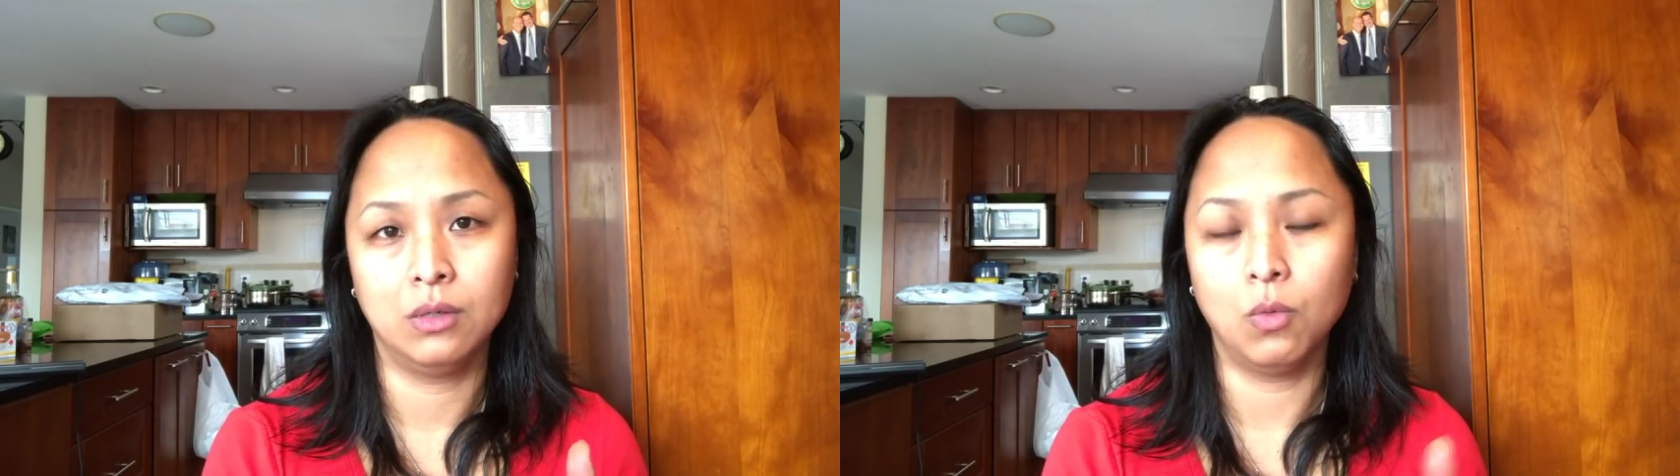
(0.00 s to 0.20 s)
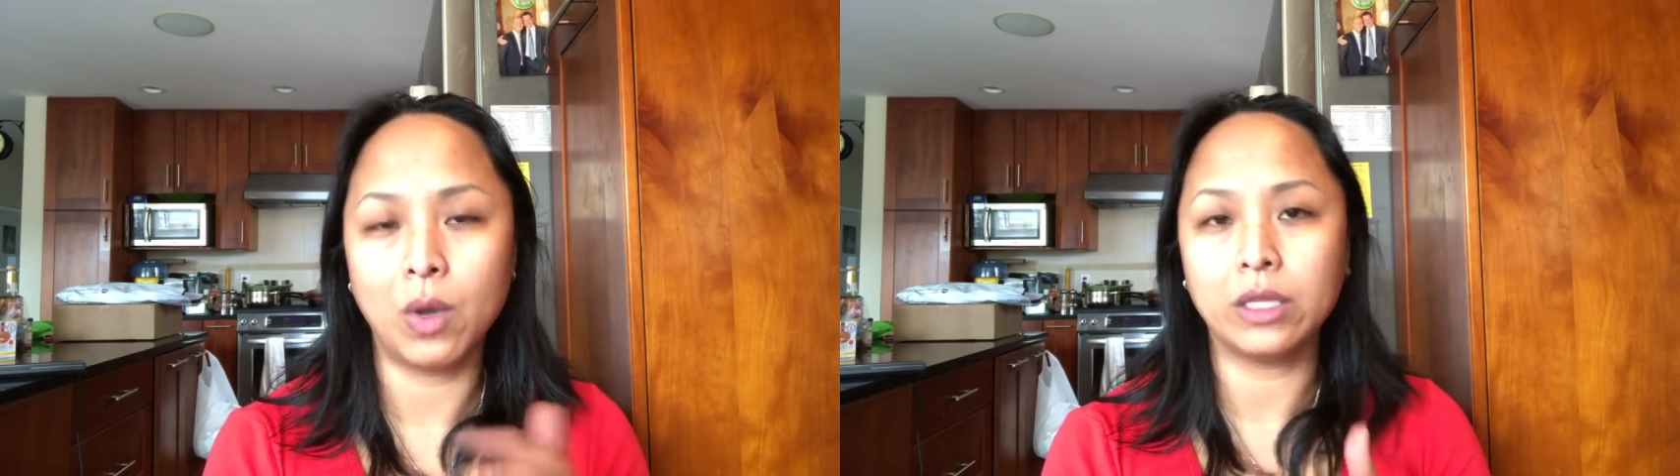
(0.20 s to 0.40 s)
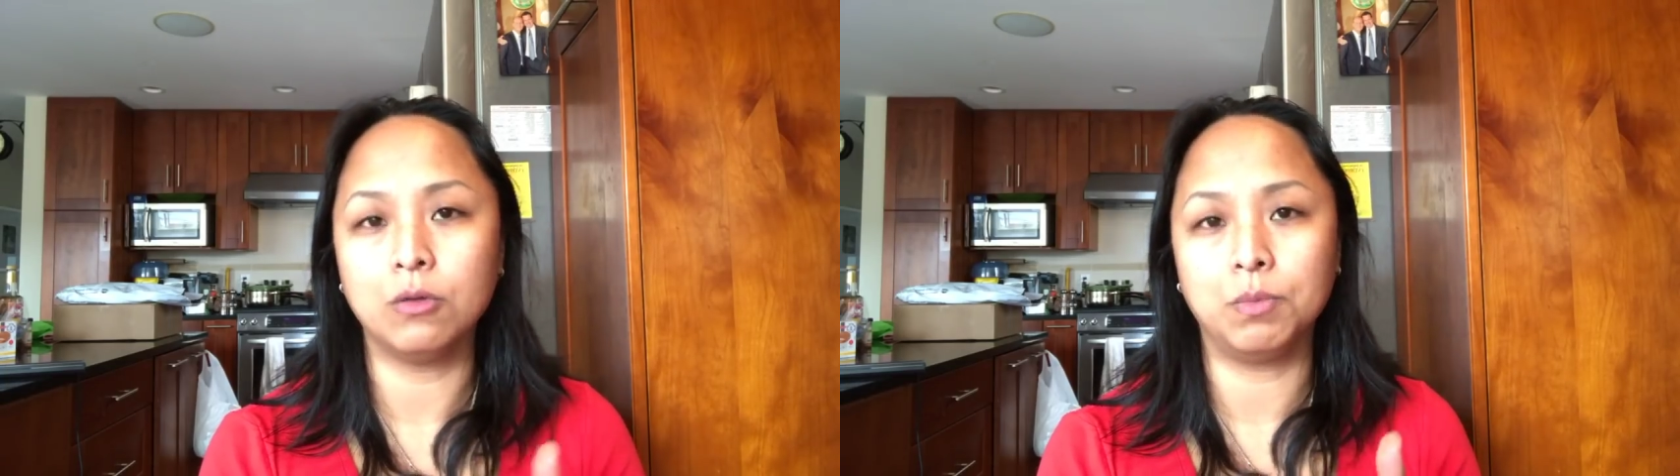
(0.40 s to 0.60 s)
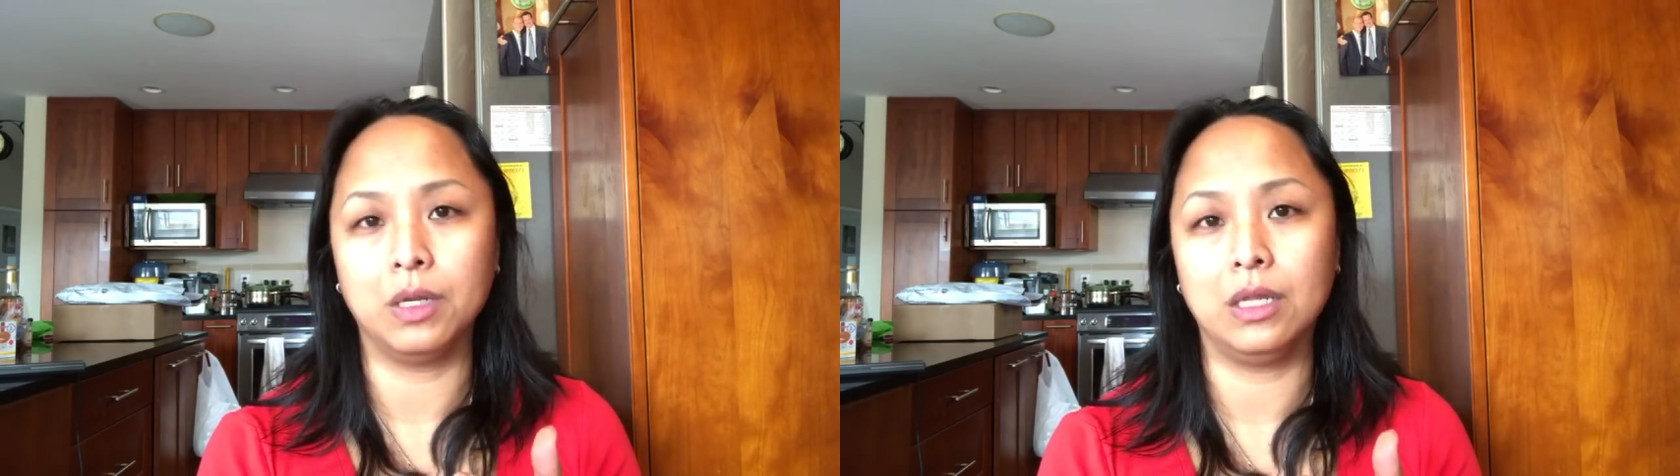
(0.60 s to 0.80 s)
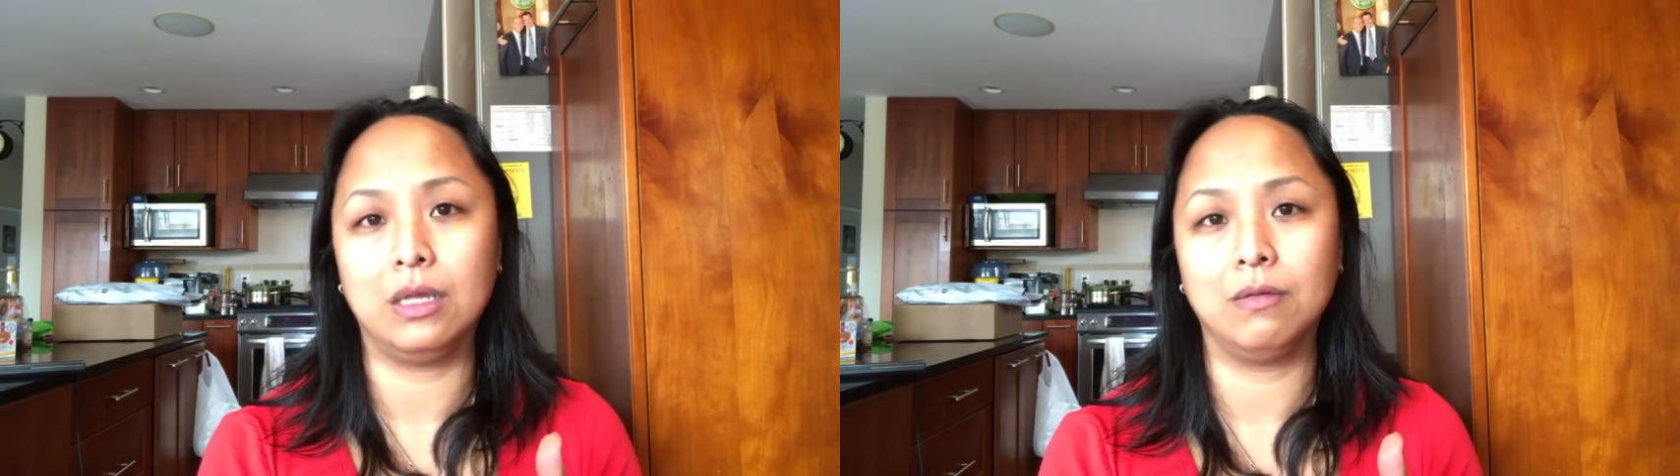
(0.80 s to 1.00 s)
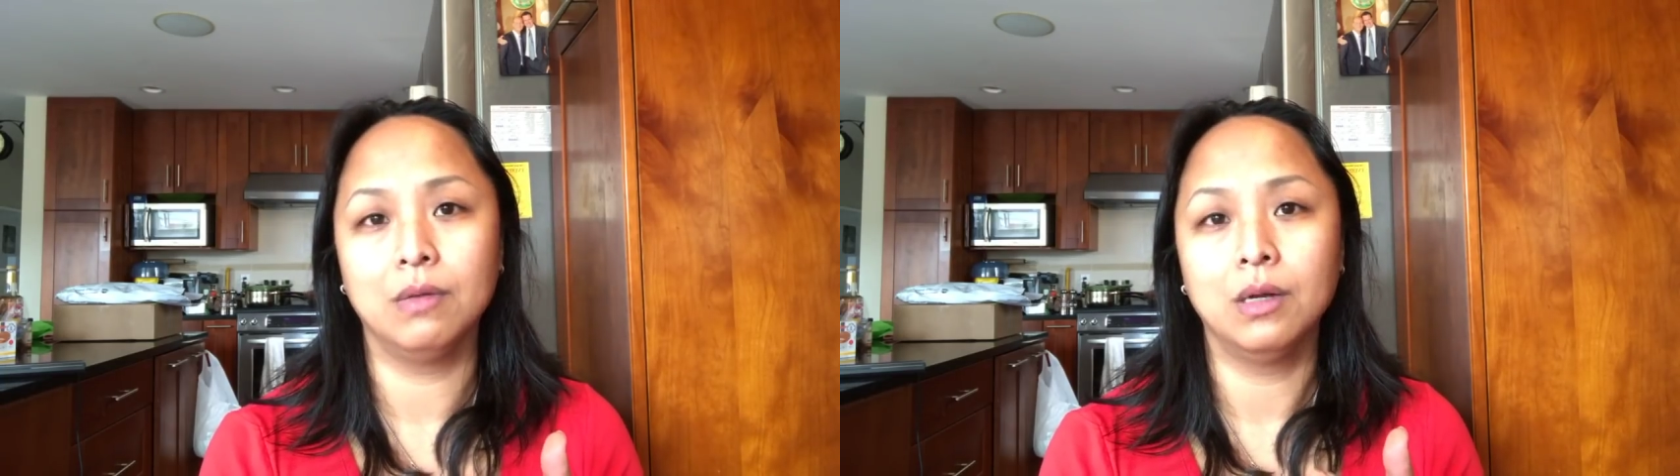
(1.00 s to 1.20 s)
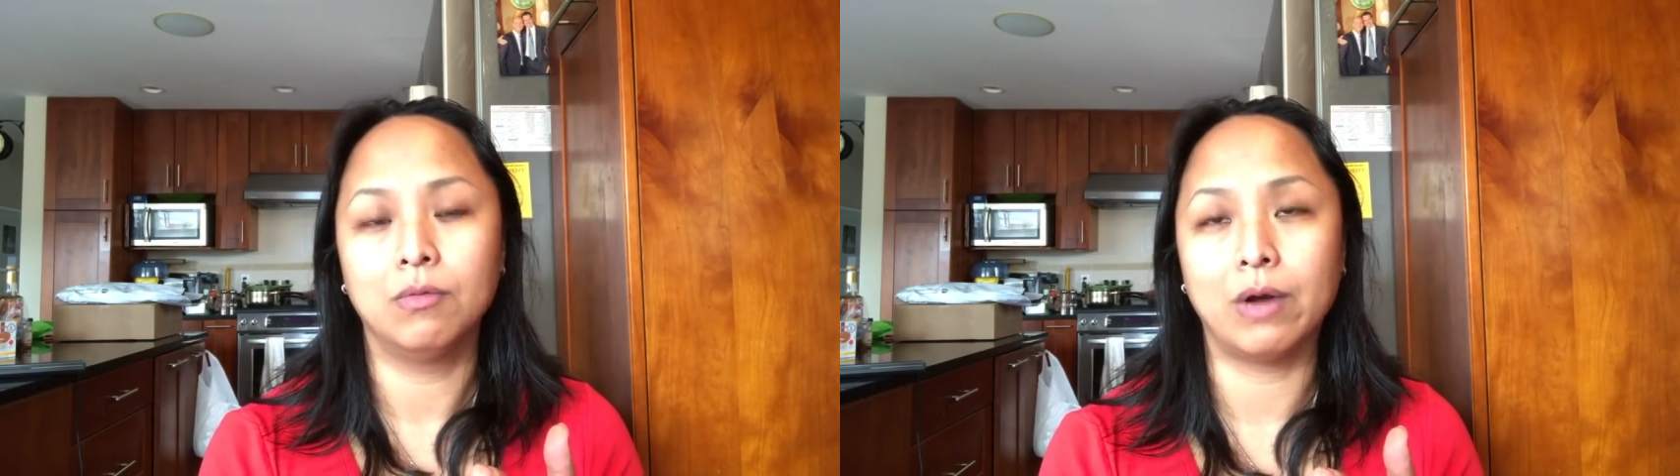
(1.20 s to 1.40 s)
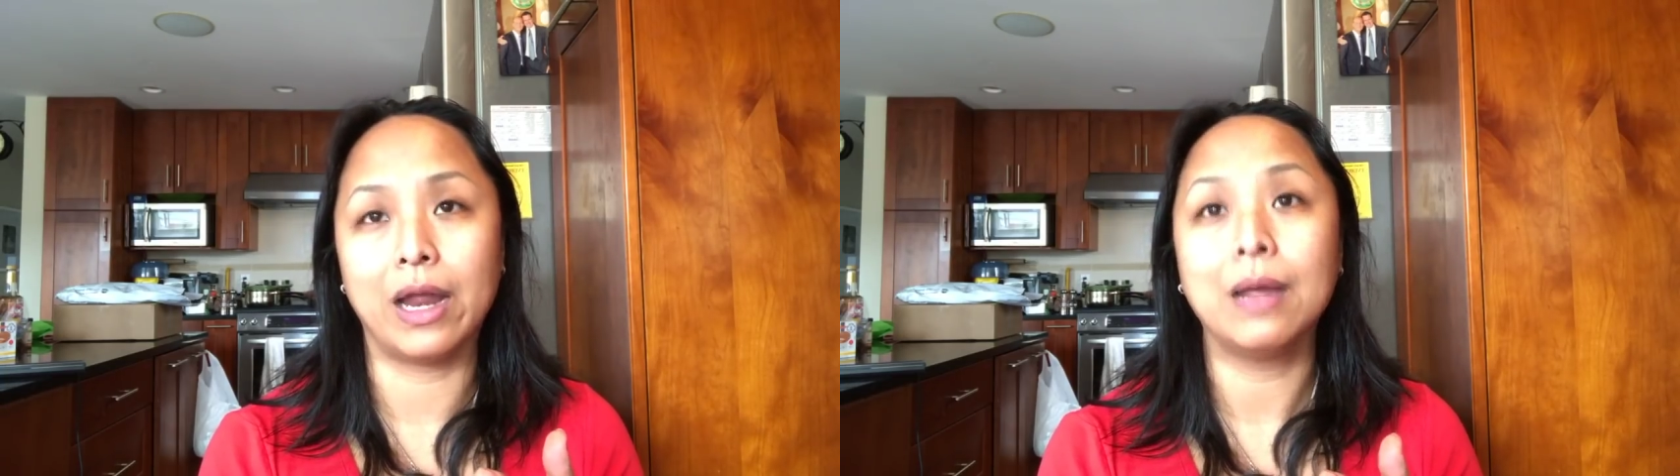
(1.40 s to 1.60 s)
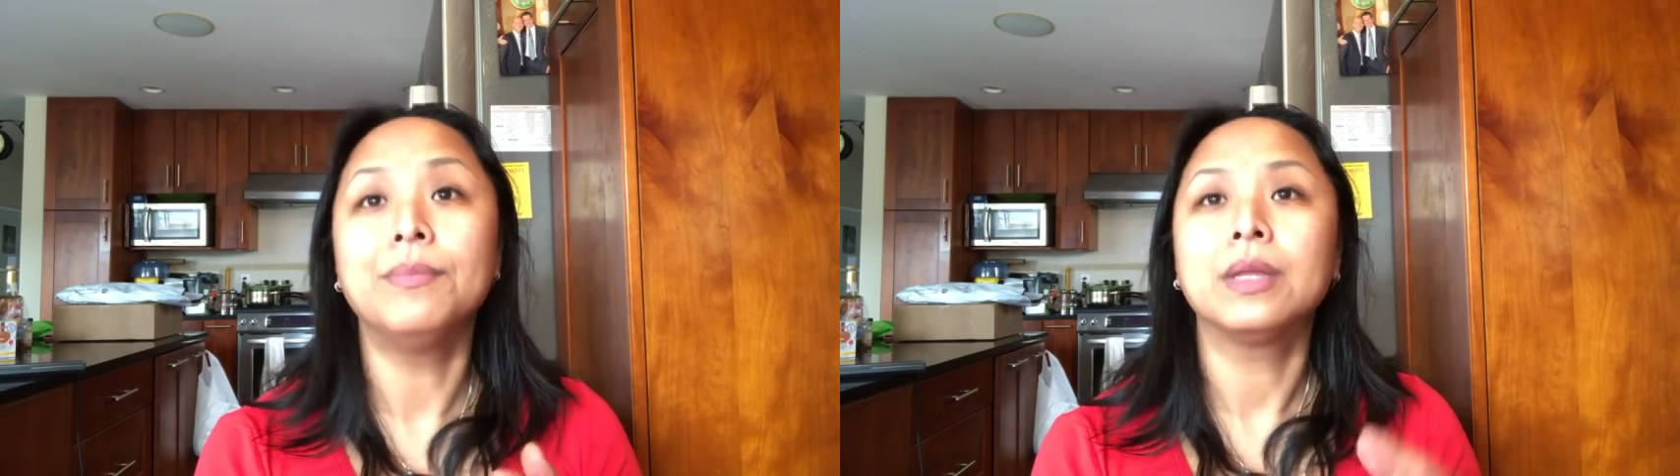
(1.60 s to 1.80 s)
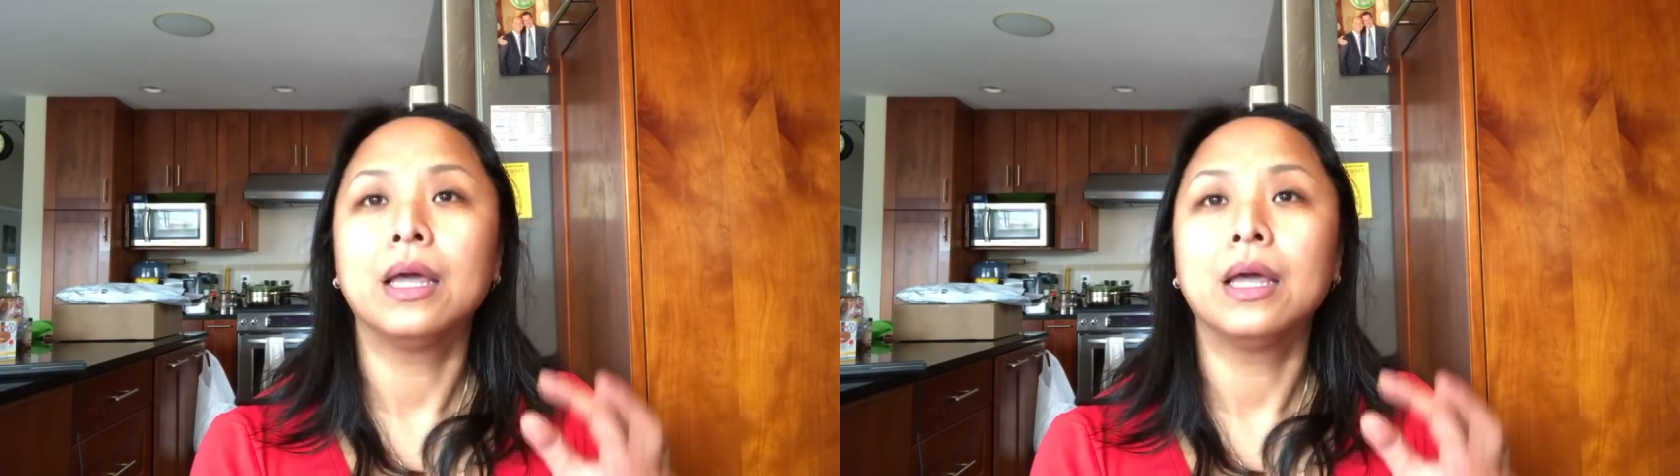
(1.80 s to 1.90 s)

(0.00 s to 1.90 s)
what you believe, right?